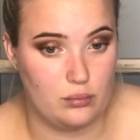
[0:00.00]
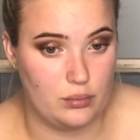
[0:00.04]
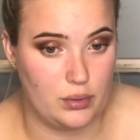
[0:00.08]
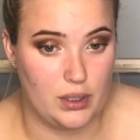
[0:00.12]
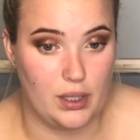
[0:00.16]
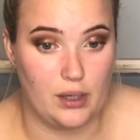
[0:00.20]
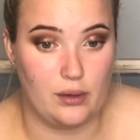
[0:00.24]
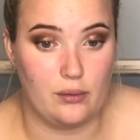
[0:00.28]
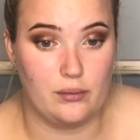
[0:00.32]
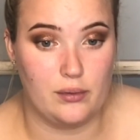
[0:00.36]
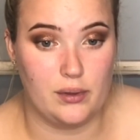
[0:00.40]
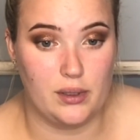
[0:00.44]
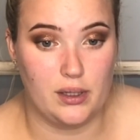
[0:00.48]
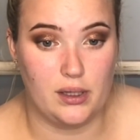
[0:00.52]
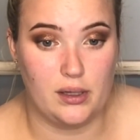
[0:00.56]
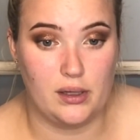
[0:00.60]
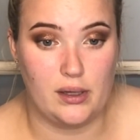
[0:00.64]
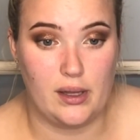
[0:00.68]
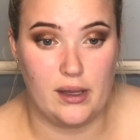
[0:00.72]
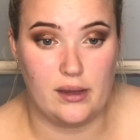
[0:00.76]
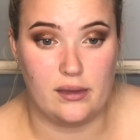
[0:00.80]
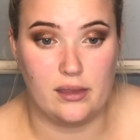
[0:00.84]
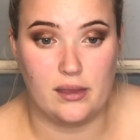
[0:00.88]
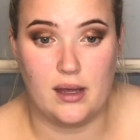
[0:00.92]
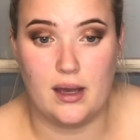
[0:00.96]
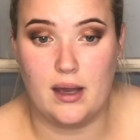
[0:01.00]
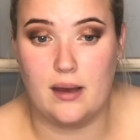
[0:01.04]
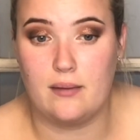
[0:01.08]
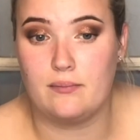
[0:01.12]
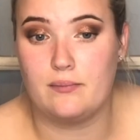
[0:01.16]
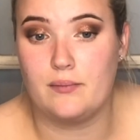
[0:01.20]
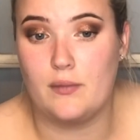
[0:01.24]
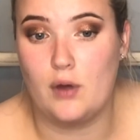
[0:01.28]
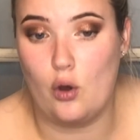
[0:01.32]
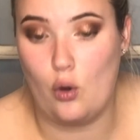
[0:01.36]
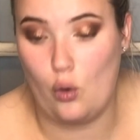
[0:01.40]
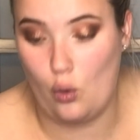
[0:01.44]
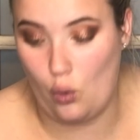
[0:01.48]
but I really like that
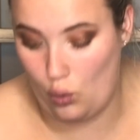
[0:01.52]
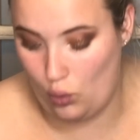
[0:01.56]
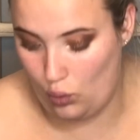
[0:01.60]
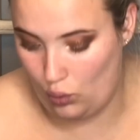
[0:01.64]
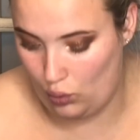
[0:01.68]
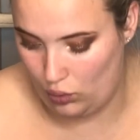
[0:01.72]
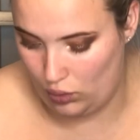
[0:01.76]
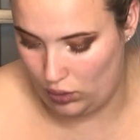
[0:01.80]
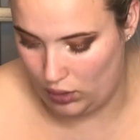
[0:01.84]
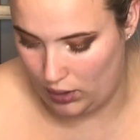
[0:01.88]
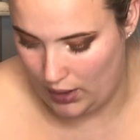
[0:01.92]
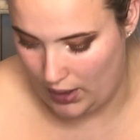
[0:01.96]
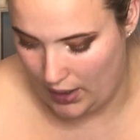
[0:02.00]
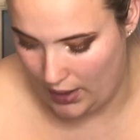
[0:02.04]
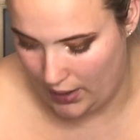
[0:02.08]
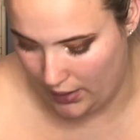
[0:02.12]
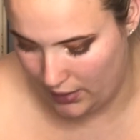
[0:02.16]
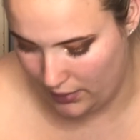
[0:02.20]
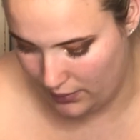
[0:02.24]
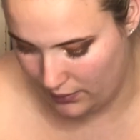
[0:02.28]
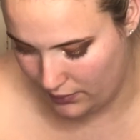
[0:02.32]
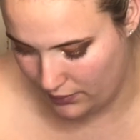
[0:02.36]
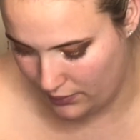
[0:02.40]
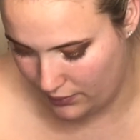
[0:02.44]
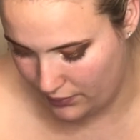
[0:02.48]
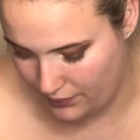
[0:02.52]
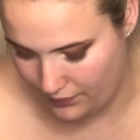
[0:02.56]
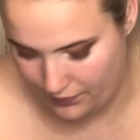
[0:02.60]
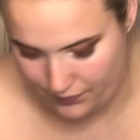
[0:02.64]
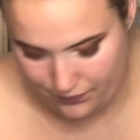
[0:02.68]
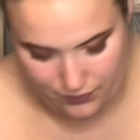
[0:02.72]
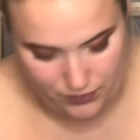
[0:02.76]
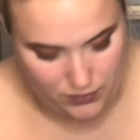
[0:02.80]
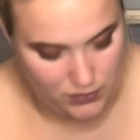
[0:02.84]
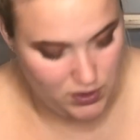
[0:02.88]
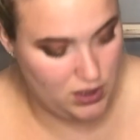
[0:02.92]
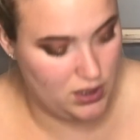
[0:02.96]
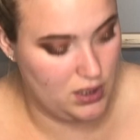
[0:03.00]
a whole lot.
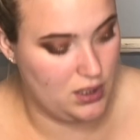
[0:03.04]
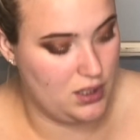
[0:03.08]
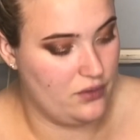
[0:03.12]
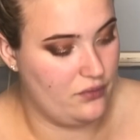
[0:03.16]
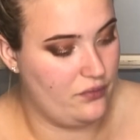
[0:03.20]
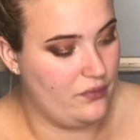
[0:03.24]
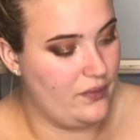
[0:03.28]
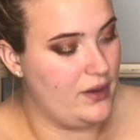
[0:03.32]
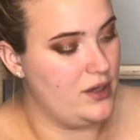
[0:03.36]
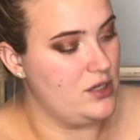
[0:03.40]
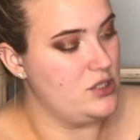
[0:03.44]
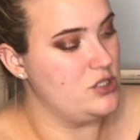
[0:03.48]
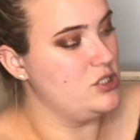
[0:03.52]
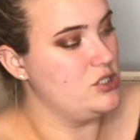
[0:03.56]
And if I